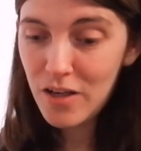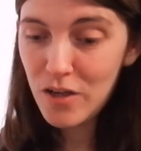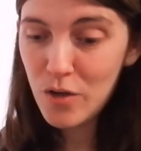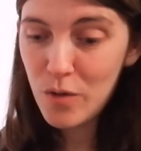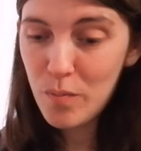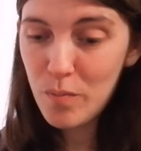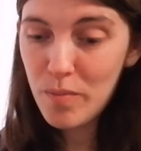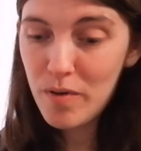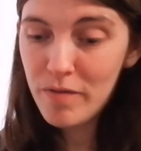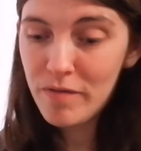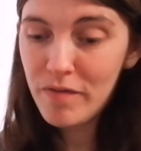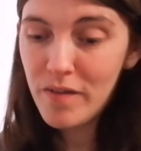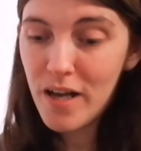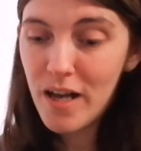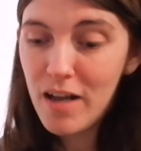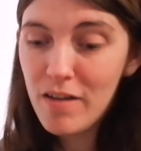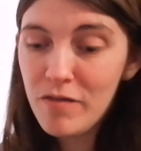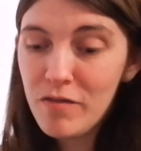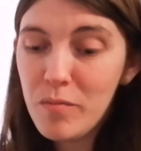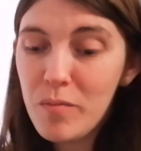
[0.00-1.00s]
Number
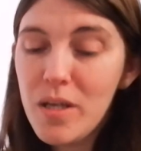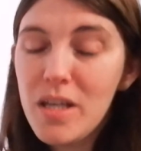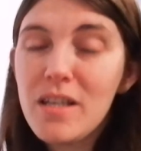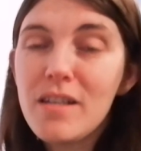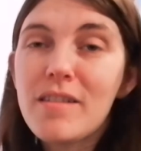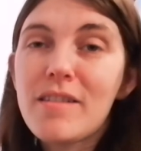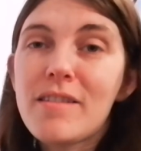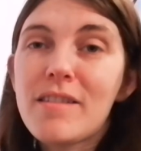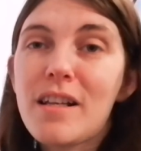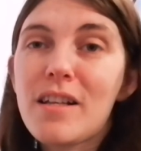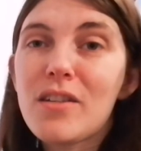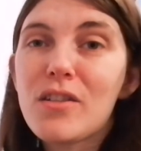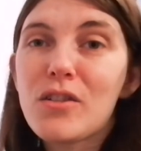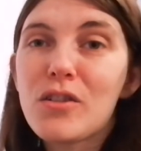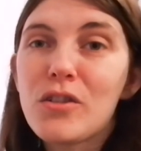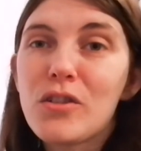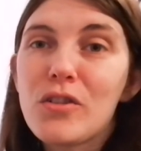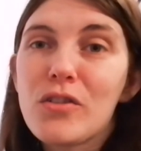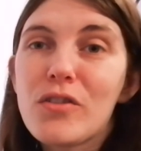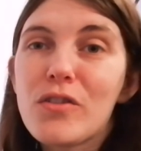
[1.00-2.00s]
5 for me is
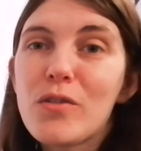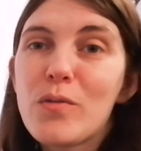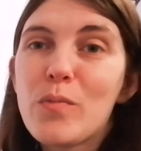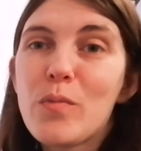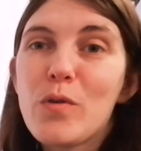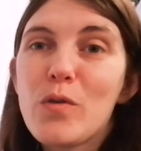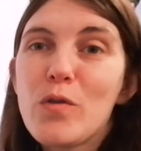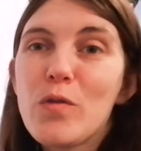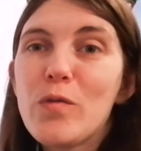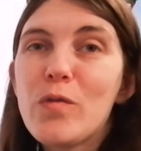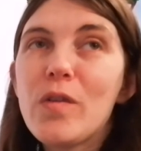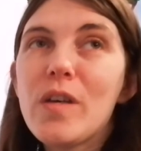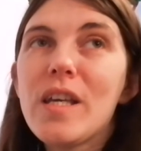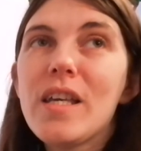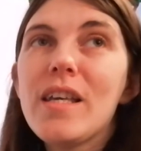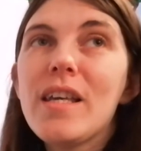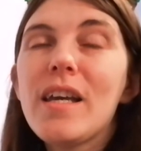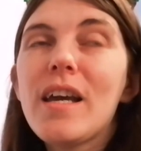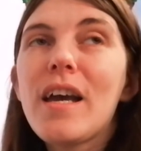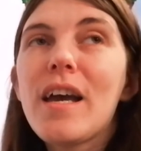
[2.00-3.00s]
Santa Claus the
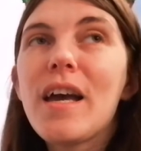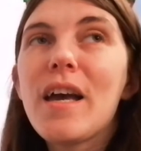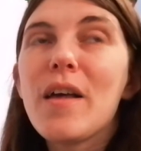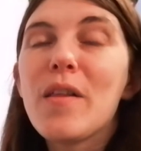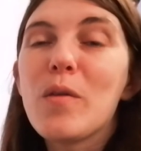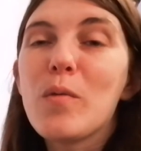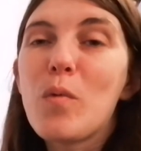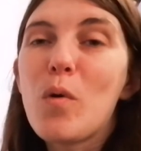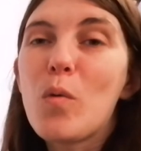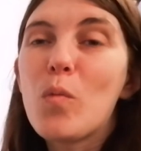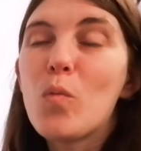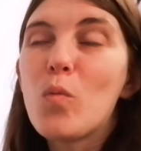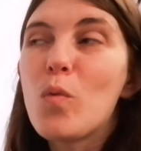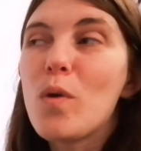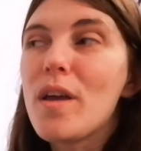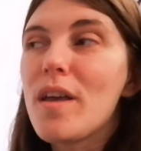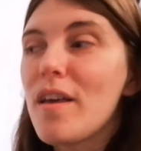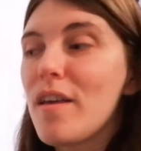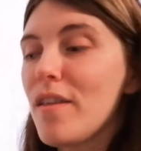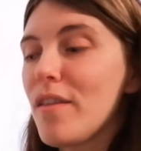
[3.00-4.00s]
movie, the one
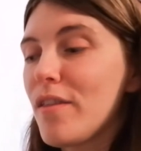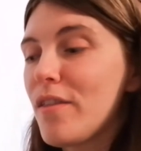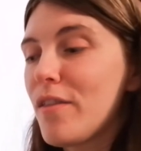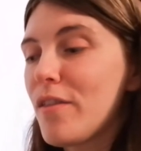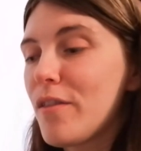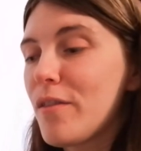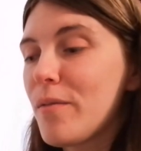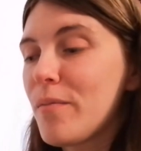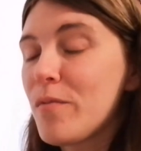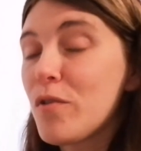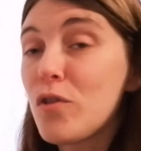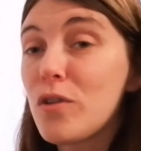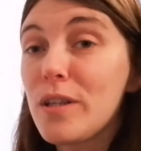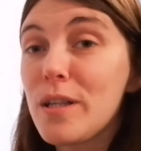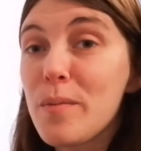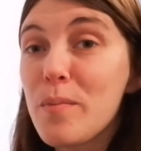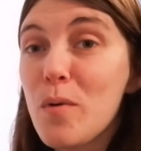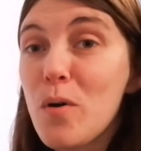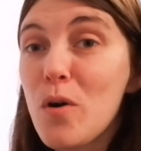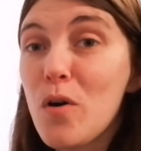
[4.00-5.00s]
with
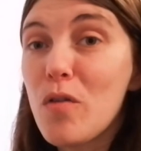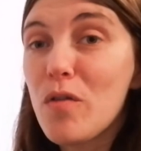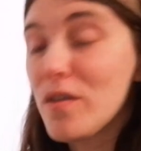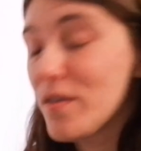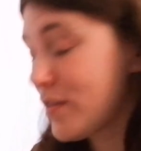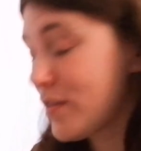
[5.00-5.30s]
Dudley Moore